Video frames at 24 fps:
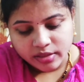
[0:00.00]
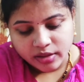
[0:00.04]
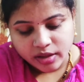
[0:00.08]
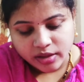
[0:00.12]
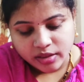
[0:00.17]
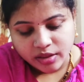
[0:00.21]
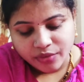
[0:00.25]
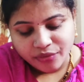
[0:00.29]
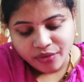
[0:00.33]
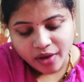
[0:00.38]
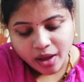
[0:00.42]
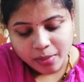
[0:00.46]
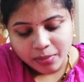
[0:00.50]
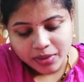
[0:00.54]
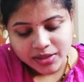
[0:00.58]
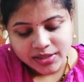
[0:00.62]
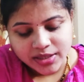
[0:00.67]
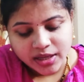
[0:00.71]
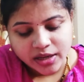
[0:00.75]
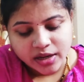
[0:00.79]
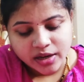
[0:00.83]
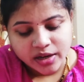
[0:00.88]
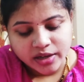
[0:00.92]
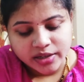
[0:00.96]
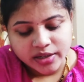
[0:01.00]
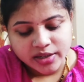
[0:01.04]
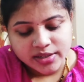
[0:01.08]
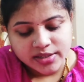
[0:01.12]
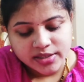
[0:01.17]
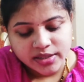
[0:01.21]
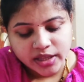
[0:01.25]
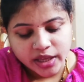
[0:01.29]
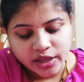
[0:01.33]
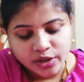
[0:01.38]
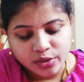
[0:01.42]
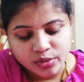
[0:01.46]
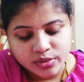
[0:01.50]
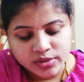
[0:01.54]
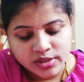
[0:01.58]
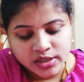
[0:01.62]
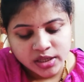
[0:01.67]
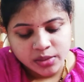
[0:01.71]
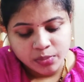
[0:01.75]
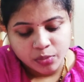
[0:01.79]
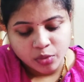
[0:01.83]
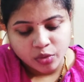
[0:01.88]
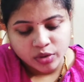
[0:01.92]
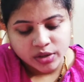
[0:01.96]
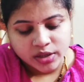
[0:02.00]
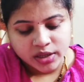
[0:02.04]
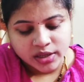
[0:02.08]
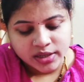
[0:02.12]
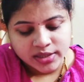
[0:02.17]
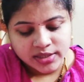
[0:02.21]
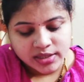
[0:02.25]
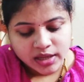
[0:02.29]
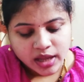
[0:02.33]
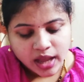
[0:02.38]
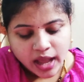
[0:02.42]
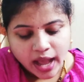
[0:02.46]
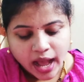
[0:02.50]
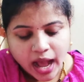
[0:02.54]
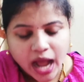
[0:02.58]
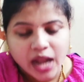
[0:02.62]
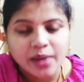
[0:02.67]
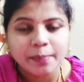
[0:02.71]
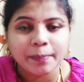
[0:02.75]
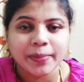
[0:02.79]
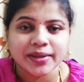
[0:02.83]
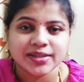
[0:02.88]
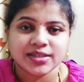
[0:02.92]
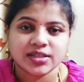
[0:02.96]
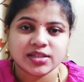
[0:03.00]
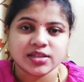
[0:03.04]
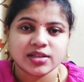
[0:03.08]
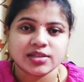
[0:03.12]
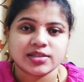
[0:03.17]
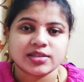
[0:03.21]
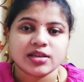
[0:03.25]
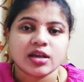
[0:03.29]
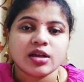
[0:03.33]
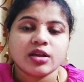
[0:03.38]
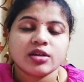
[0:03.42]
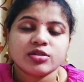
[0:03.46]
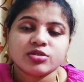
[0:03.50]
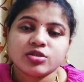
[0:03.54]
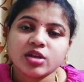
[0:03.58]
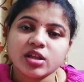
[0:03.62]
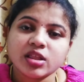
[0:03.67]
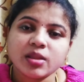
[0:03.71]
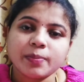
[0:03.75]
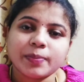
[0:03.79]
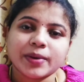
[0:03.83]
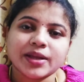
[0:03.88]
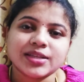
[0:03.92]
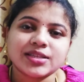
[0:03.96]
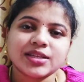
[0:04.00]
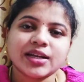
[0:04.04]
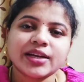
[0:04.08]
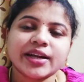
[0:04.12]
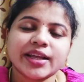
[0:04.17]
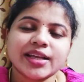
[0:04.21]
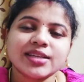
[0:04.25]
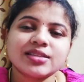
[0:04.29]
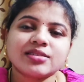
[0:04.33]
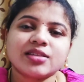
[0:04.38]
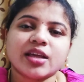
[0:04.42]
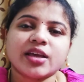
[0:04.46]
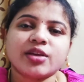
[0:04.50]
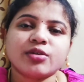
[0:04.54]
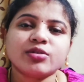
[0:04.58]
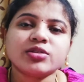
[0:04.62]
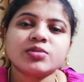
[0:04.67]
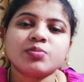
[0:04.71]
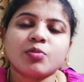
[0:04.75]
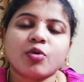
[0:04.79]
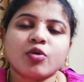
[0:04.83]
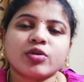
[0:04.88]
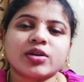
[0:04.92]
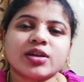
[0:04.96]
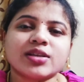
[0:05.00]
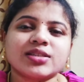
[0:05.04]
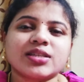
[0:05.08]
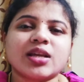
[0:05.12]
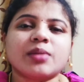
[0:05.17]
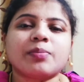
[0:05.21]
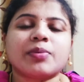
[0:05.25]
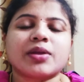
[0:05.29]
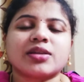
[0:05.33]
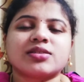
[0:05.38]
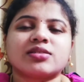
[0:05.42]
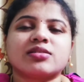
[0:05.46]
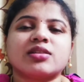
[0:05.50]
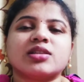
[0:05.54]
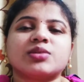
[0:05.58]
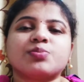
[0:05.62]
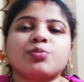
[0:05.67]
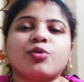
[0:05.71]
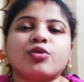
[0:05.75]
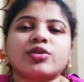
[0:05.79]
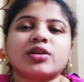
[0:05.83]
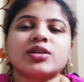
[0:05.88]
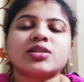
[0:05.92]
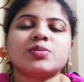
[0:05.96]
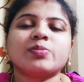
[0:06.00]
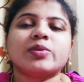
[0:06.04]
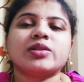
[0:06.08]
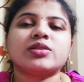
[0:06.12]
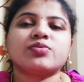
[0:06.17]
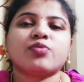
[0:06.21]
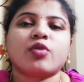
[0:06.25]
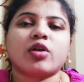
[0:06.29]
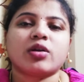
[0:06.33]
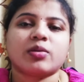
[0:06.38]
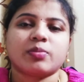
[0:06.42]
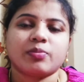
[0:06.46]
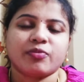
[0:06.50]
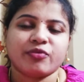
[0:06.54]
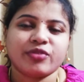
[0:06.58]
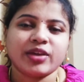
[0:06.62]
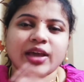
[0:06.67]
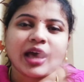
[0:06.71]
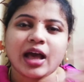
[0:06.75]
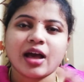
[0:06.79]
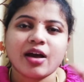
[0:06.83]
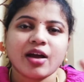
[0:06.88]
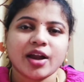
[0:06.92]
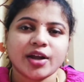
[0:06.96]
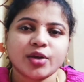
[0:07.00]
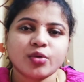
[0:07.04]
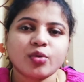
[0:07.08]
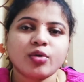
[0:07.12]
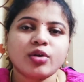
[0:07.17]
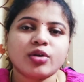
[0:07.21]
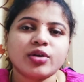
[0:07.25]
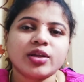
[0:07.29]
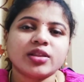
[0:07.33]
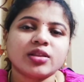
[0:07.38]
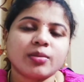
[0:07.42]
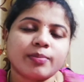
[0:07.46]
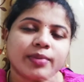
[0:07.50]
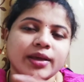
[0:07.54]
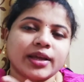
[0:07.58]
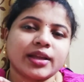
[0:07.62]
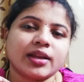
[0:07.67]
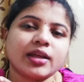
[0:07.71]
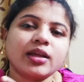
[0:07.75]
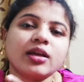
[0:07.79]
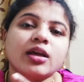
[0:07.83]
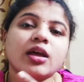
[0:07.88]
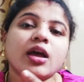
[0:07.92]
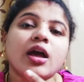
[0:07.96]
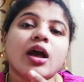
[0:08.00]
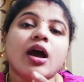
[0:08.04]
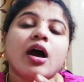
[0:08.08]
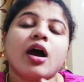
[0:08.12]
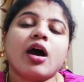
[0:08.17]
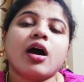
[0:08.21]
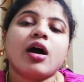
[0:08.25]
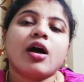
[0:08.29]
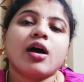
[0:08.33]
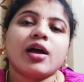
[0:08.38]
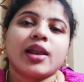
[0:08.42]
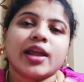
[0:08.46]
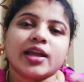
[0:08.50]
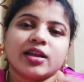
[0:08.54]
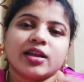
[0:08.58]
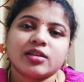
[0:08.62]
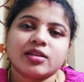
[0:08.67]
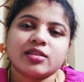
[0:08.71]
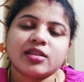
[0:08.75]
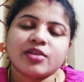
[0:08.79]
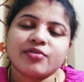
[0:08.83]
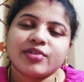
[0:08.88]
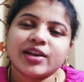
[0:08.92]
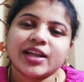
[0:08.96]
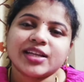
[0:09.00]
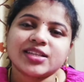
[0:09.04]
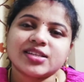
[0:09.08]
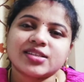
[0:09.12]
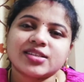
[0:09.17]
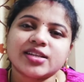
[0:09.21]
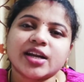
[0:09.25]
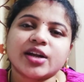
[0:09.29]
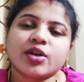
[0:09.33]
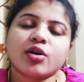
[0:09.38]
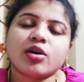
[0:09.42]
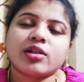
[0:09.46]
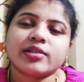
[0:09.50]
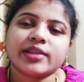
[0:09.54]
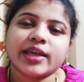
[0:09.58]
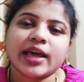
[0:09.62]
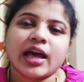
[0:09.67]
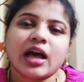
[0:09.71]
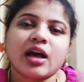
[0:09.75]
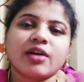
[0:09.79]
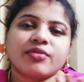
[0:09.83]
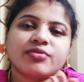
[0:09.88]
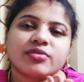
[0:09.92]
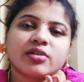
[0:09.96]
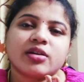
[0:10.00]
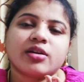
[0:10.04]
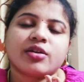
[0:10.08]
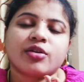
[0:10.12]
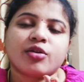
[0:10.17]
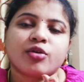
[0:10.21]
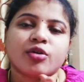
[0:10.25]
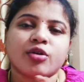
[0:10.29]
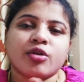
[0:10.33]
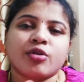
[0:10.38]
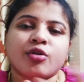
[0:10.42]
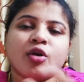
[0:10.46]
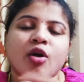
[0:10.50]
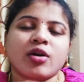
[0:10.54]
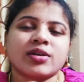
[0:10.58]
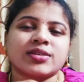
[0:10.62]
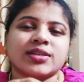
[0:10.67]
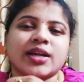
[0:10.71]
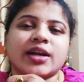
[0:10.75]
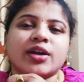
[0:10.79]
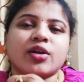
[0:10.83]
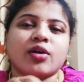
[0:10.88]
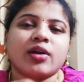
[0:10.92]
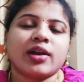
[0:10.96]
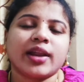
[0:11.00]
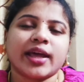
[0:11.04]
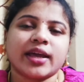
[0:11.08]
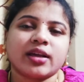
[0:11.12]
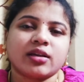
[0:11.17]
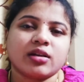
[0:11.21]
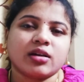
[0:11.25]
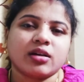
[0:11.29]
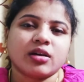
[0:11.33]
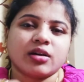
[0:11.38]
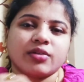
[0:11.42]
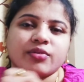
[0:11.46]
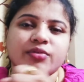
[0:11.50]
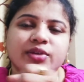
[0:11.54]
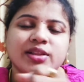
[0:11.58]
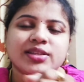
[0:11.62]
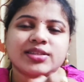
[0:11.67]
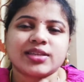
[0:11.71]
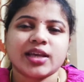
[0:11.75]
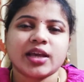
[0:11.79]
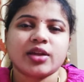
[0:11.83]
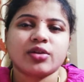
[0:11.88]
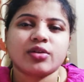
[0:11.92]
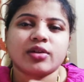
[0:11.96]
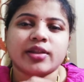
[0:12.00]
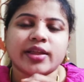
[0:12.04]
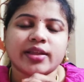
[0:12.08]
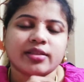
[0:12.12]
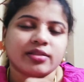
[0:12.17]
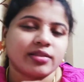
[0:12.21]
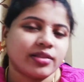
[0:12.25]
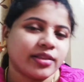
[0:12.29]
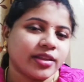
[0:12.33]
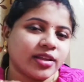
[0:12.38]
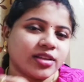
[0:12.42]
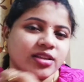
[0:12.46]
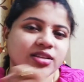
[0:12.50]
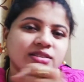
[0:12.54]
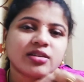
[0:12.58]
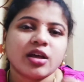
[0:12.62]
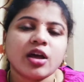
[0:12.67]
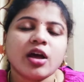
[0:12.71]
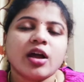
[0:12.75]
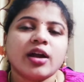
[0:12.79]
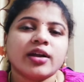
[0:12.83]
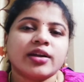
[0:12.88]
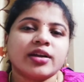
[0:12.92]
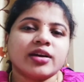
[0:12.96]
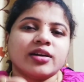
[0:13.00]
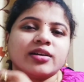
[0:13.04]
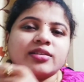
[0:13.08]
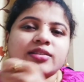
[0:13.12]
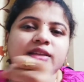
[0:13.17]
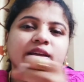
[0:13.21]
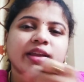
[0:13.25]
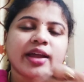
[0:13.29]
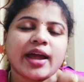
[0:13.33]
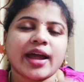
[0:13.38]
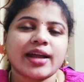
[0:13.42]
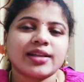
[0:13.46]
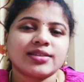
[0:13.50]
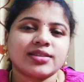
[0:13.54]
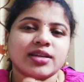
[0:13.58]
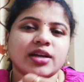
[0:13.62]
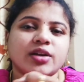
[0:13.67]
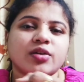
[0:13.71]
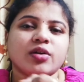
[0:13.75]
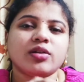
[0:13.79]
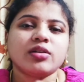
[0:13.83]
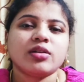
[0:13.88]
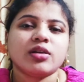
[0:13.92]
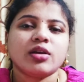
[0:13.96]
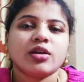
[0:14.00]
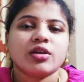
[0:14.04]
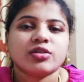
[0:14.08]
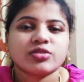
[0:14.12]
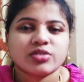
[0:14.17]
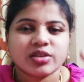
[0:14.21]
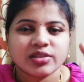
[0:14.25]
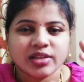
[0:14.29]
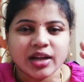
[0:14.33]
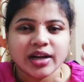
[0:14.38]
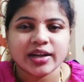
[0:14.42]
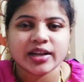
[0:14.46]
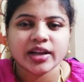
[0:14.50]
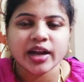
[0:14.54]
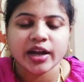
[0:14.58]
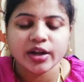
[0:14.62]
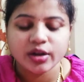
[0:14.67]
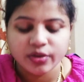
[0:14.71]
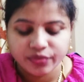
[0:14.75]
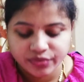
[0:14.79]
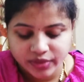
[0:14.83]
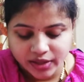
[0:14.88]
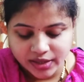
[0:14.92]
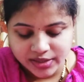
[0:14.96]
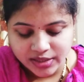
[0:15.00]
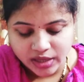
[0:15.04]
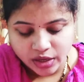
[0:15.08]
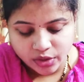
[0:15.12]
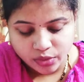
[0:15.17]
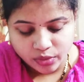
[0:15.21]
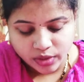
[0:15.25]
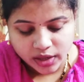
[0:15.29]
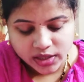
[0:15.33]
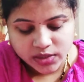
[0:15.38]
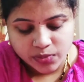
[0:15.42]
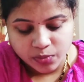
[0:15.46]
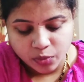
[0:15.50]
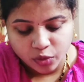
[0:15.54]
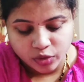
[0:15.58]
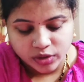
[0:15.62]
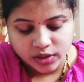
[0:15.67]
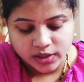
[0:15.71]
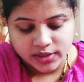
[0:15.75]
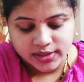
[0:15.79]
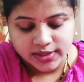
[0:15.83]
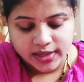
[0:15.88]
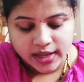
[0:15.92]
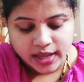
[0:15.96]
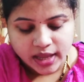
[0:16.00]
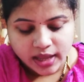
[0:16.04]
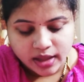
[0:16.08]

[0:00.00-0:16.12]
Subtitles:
The farmers and herders, they used motors and pestles. So in the present days they use motors and pestles. Motors means what we have, I told no in the beginning, like villages and all, they have rocks and all, like we'll say, like they just turn their hands and all. So that kind of things are known as motors.